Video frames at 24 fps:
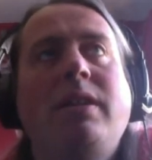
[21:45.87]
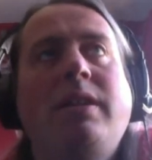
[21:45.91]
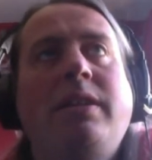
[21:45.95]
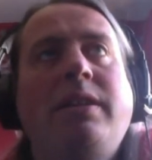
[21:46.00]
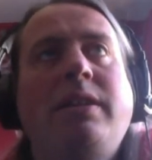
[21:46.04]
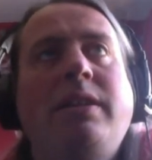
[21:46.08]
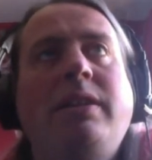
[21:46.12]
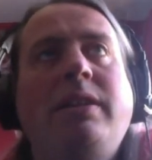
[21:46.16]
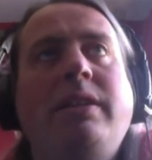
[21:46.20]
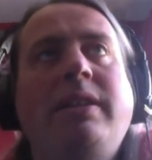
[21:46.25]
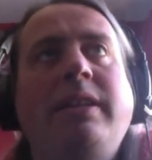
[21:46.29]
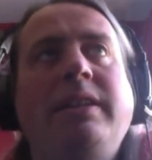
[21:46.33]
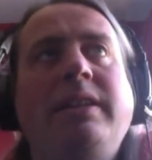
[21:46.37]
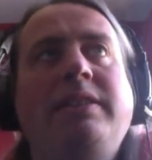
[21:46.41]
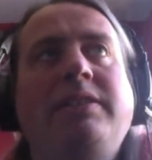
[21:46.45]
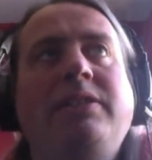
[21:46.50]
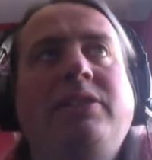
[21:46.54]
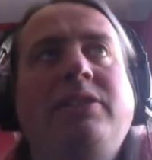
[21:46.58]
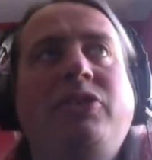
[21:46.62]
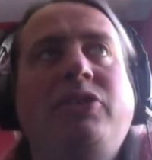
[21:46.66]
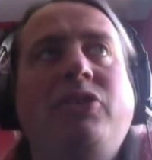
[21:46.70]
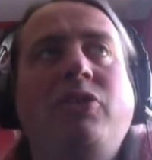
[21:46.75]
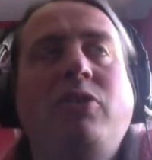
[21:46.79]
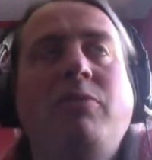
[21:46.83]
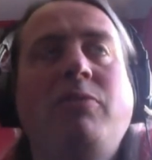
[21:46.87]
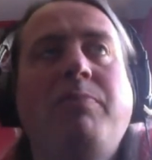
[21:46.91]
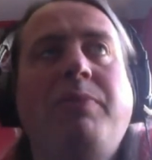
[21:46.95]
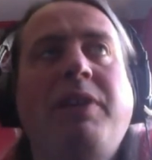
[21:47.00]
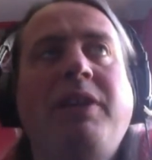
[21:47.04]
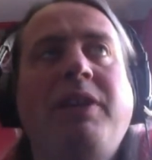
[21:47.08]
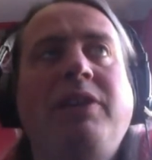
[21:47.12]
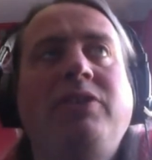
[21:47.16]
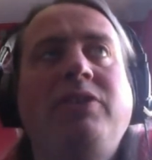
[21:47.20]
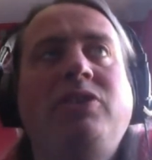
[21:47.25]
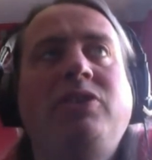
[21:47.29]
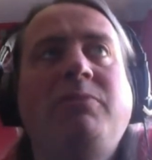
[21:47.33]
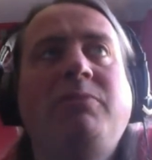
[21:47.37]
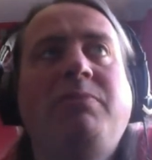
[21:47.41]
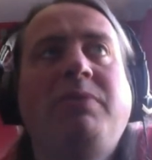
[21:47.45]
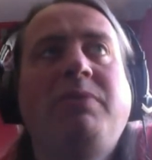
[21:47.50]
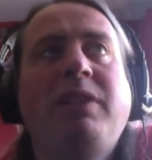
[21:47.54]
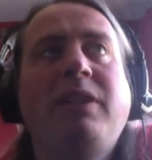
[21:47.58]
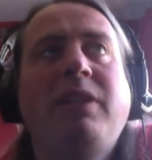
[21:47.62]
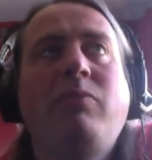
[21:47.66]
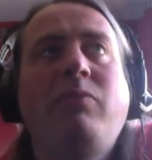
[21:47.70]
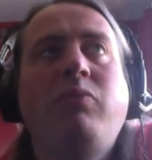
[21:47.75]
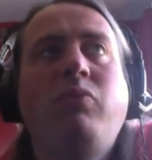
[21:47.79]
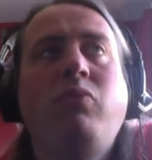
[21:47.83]
This European Super
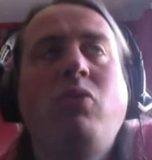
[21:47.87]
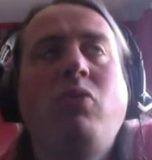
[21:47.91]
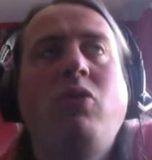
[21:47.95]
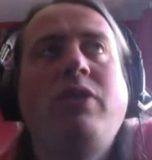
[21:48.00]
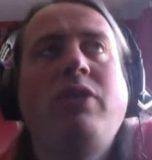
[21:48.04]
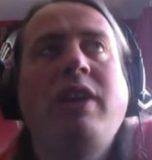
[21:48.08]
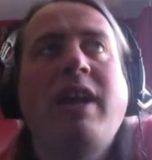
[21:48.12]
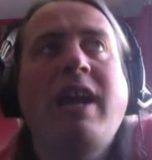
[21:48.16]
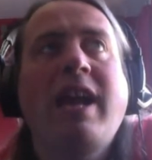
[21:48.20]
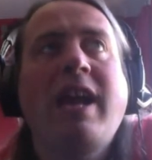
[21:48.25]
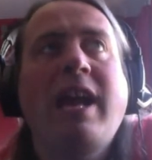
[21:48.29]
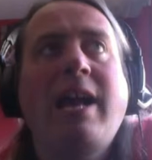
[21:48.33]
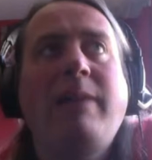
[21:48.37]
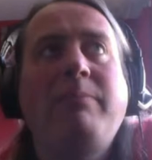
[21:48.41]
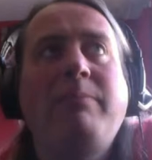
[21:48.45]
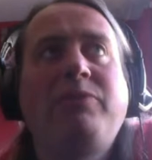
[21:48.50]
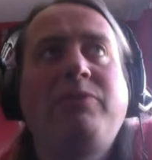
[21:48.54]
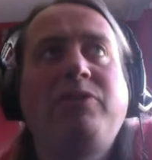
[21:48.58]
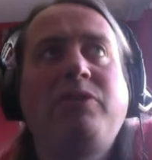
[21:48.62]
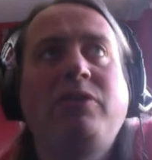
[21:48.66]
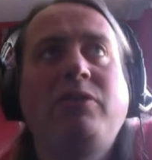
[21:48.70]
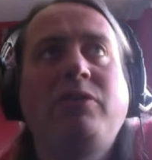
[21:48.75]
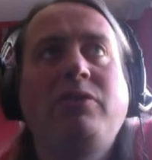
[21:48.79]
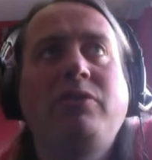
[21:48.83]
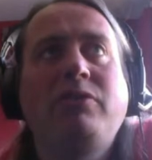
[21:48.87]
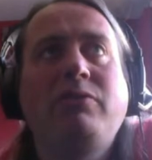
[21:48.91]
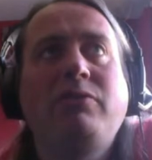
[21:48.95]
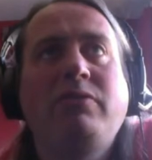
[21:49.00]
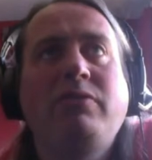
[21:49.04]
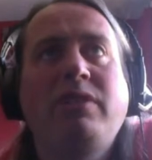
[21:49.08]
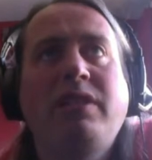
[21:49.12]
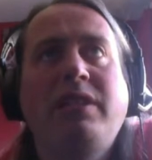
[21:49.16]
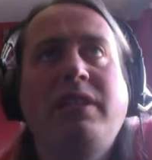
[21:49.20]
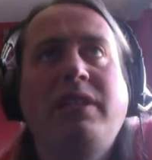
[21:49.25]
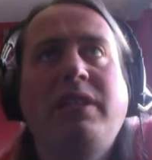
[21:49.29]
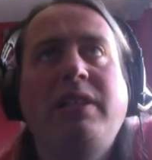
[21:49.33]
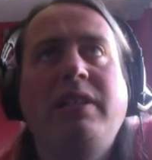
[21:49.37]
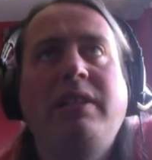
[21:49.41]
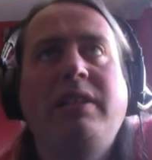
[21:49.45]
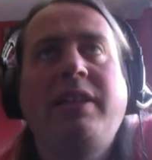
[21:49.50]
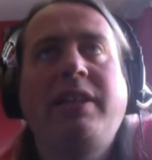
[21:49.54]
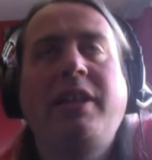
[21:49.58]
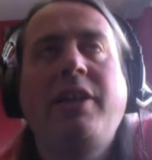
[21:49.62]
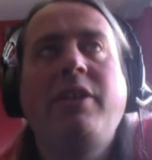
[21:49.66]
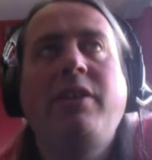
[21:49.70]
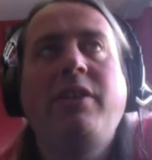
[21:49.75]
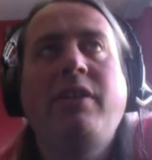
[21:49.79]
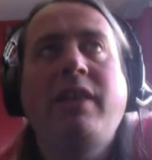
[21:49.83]
League would absolutely
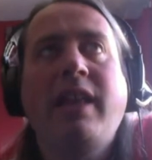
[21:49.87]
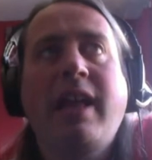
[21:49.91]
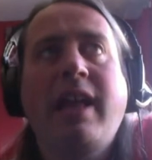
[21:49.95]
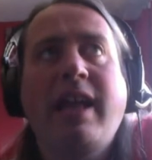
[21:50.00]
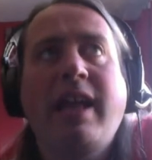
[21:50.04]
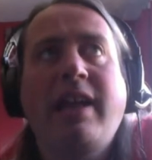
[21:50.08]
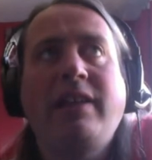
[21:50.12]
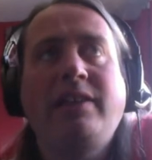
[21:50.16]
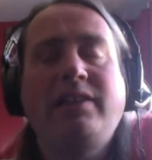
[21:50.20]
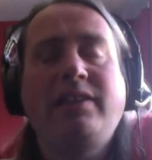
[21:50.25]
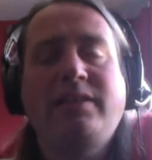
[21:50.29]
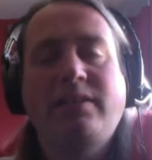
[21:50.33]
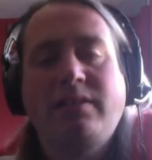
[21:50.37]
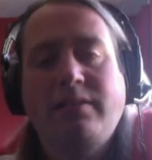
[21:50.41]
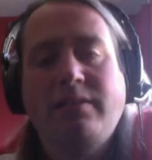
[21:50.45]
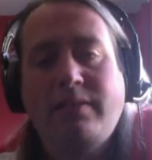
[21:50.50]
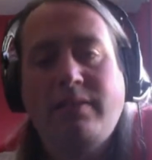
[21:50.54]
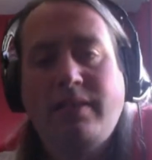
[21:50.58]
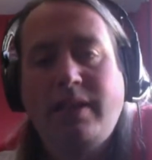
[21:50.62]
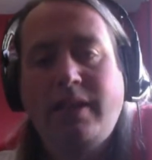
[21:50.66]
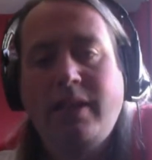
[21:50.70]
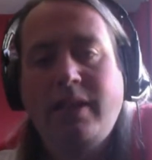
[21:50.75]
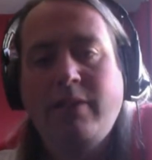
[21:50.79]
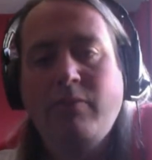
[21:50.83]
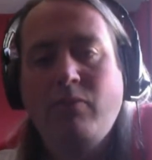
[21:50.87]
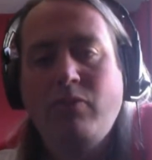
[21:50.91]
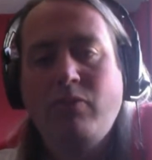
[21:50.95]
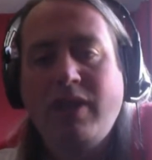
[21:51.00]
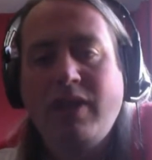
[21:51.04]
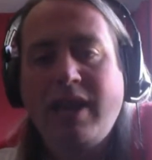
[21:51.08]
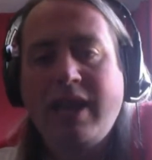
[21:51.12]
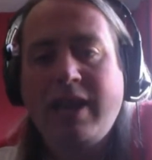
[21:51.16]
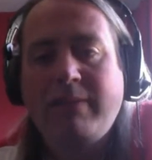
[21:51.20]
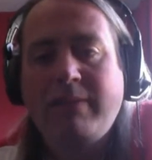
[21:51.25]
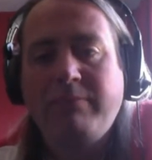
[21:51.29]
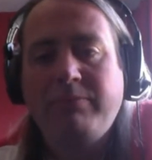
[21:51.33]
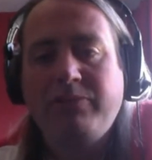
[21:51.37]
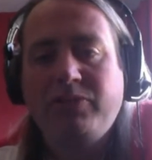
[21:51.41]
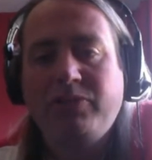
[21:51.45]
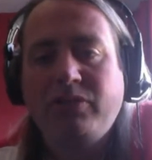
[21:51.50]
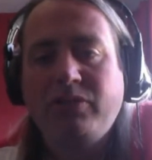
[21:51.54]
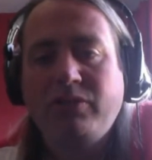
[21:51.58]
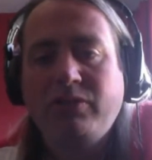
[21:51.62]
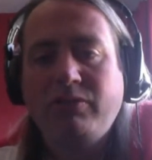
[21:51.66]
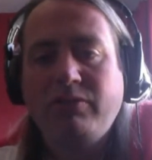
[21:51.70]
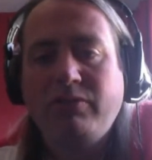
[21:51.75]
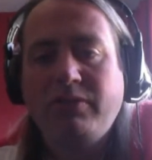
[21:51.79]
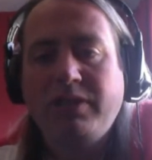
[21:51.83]
kill that. It would
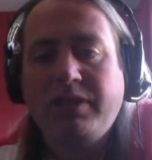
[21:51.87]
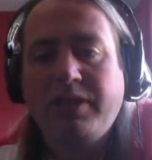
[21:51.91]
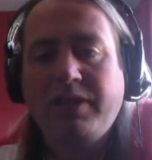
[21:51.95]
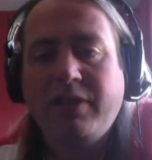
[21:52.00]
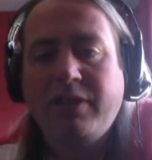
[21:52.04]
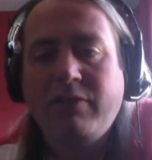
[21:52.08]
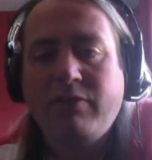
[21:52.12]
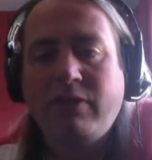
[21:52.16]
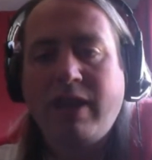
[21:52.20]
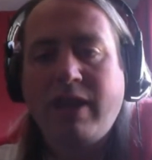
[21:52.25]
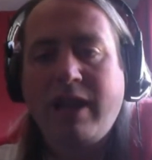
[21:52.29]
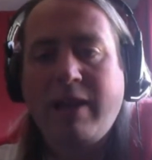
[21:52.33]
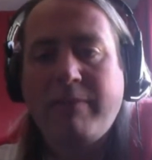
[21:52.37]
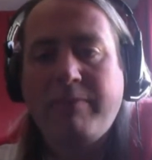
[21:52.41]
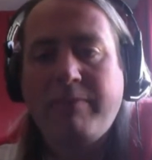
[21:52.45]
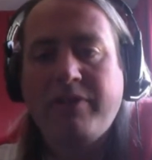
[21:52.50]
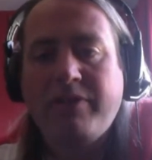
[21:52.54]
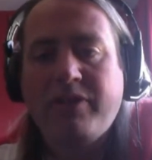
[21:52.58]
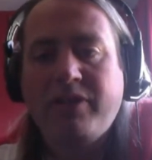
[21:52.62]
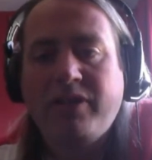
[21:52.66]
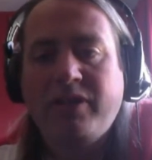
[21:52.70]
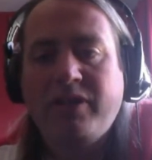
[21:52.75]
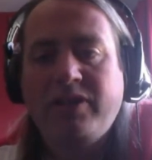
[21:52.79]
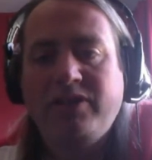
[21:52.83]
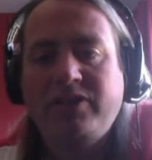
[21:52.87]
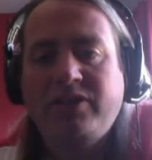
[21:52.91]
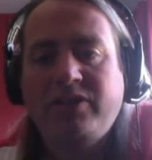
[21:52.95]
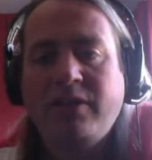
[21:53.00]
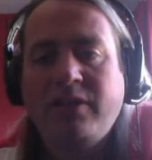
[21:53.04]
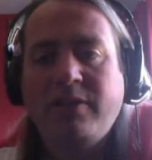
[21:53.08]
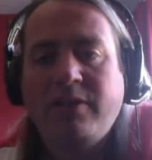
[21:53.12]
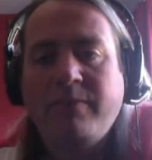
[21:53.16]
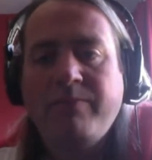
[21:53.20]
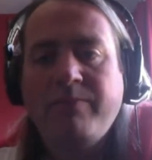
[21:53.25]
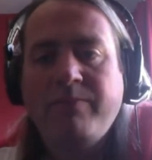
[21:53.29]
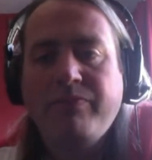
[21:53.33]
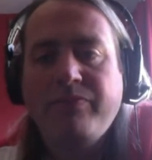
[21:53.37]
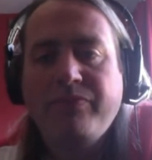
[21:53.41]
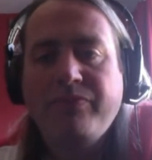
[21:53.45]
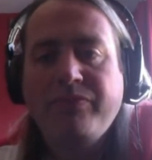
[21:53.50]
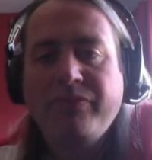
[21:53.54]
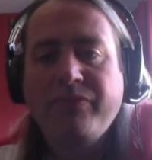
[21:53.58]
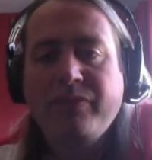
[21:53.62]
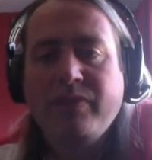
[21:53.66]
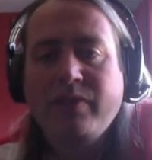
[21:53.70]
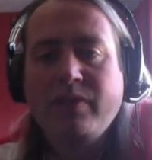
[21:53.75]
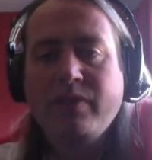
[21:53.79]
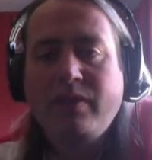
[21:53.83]
absolutely kill that because
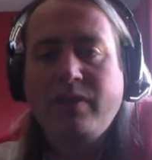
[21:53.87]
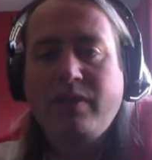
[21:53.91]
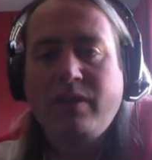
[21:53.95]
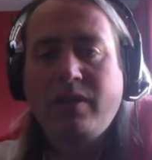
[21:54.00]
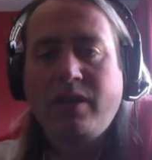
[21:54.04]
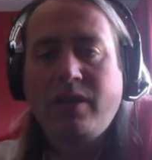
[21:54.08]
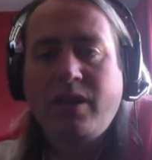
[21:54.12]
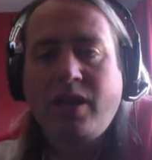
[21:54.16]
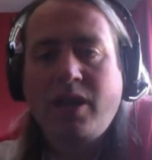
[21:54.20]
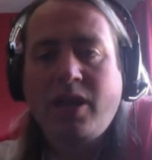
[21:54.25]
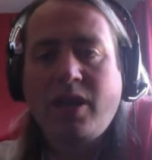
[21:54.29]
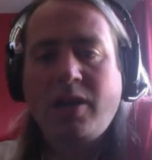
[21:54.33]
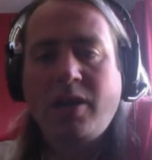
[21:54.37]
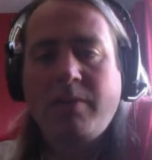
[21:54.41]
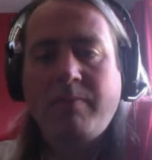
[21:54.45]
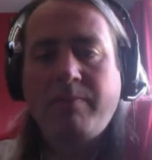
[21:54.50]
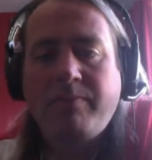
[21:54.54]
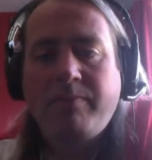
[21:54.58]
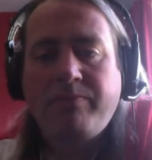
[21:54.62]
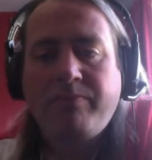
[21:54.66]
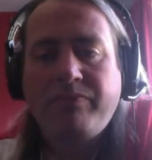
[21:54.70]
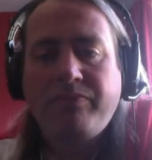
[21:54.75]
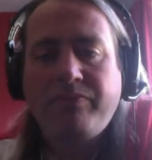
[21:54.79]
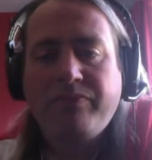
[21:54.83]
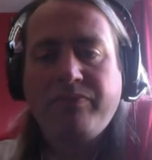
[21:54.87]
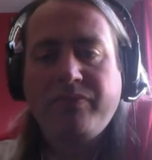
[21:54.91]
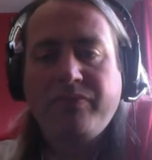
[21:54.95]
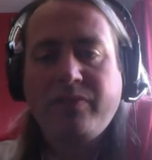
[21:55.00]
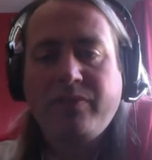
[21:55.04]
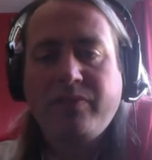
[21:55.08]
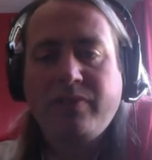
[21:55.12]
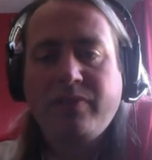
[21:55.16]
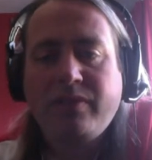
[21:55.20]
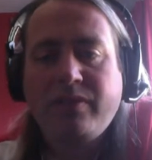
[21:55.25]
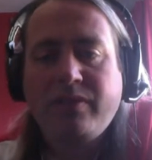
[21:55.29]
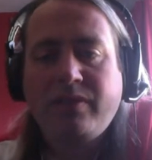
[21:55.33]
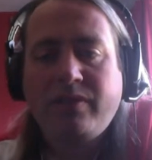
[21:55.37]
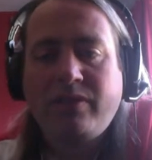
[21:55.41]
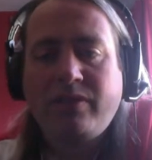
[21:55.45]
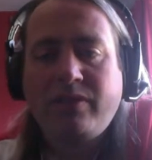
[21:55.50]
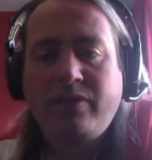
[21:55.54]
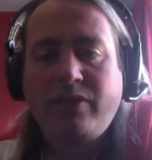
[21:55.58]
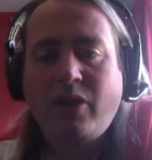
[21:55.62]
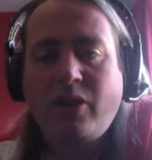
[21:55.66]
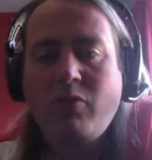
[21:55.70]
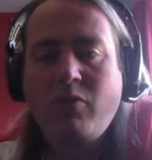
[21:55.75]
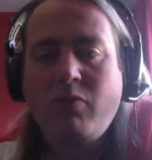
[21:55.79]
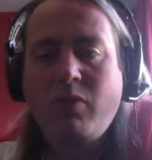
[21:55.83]
no
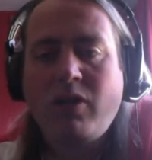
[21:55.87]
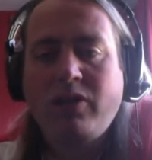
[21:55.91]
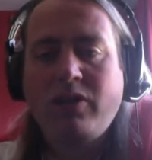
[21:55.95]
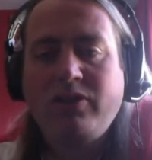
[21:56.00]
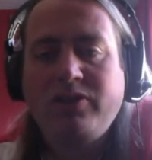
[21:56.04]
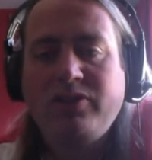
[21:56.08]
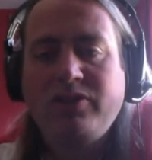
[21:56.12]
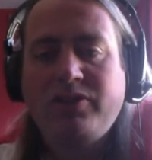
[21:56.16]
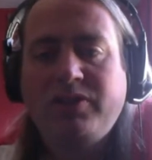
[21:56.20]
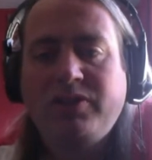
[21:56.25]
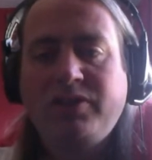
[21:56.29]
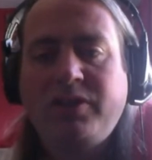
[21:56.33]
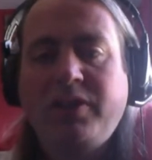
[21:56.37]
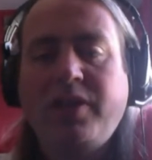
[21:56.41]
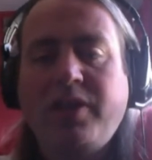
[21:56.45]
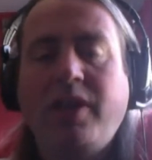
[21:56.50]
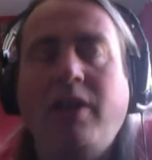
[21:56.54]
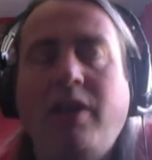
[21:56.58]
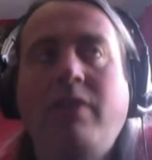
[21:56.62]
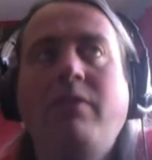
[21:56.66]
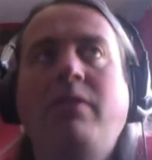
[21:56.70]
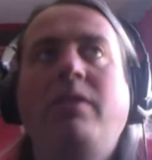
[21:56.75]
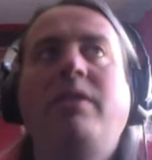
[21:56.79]
one's, it.